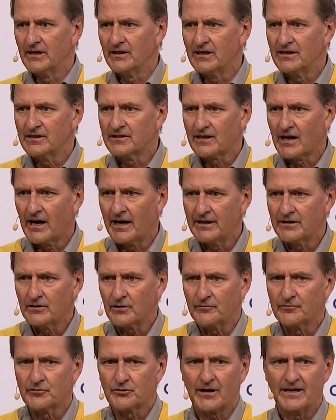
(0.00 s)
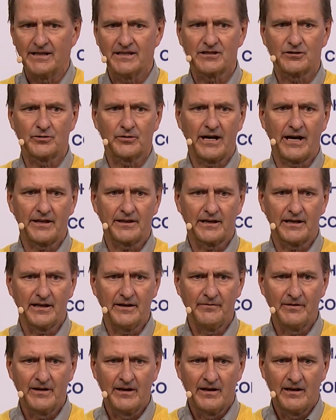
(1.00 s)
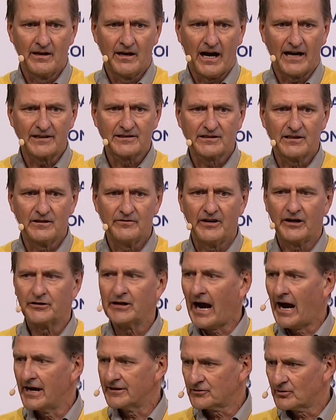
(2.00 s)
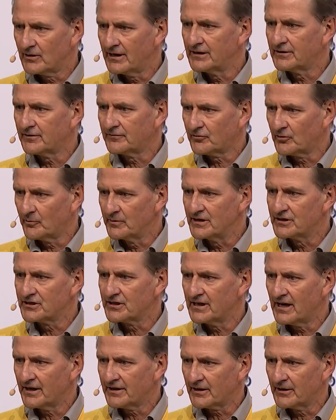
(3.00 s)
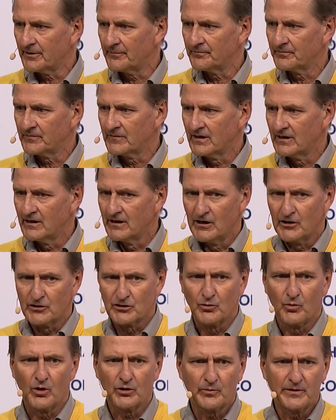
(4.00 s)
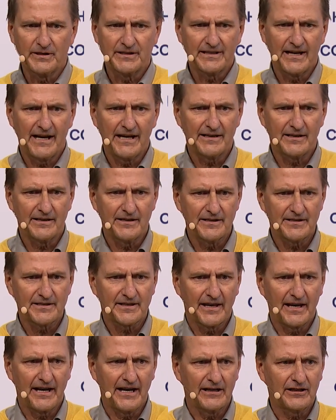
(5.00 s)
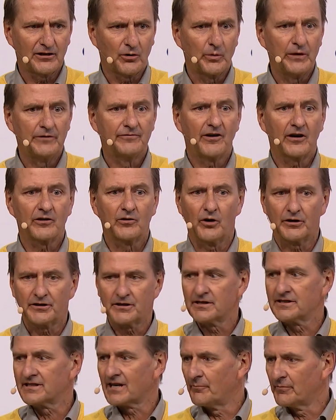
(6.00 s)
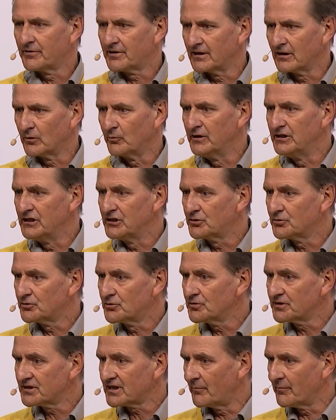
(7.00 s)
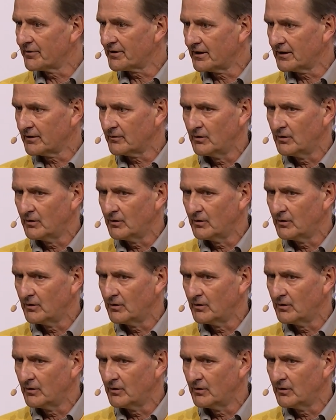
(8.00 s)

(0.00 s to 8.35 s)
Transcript: these kind of trends together, are still very isolated from each another. So what we said is that we forgot something. We need to do something.